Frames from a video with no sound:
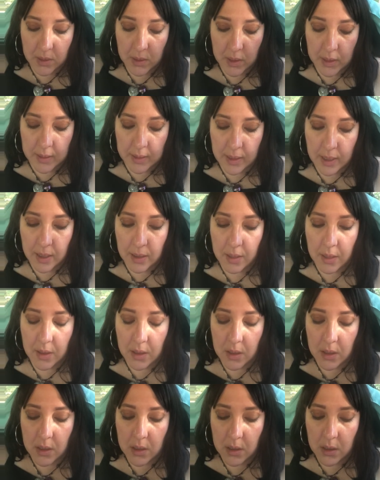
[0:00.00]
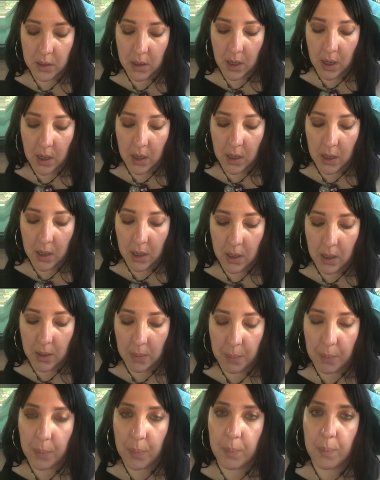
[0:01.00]
Another
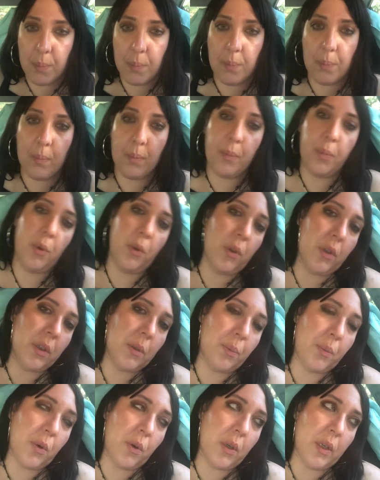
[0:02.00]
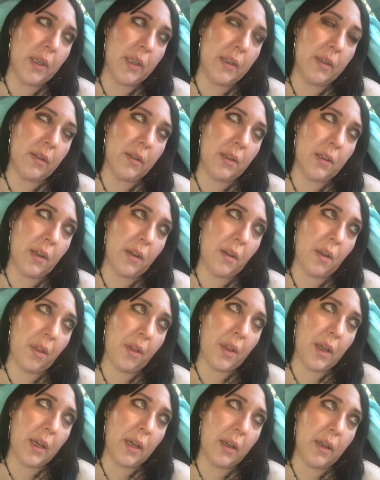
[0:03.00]
bullet point, another
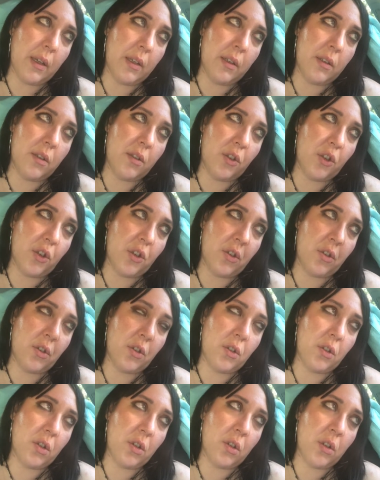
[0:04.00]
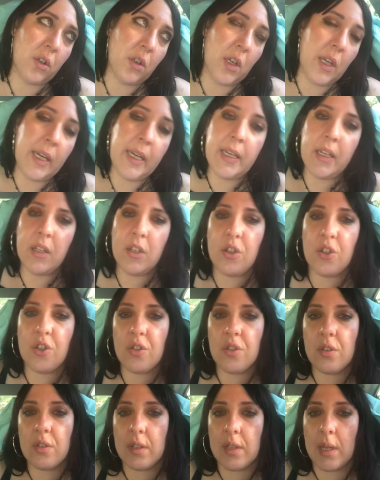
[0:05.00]
thing, it's just
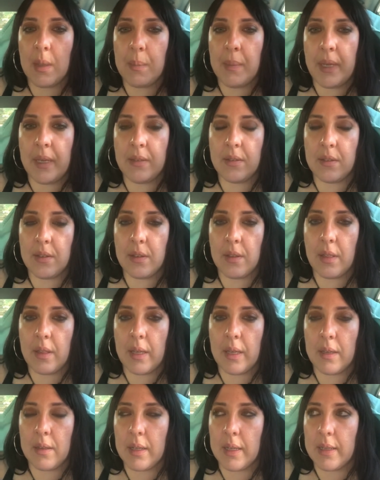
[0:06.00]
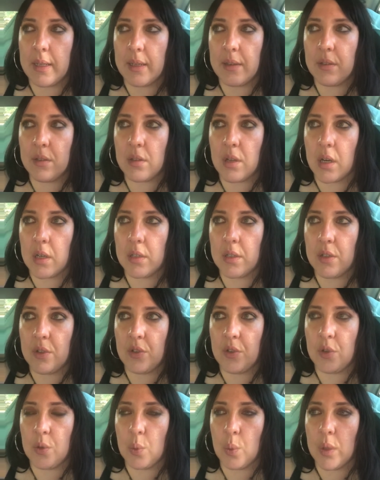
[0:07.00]
an amazing thing that I started
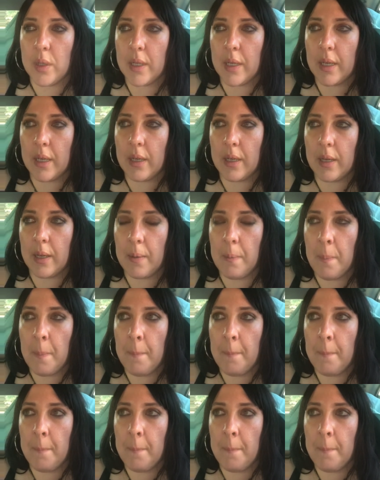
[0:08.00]
doing.